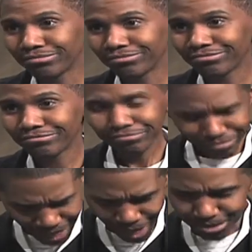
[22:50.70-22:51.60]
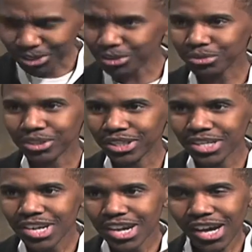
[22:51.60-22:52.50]
Is that right? Yeah. Absolutely.
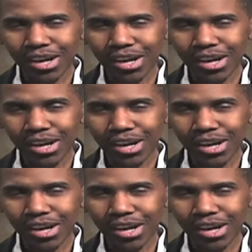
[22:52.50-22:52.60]
Well.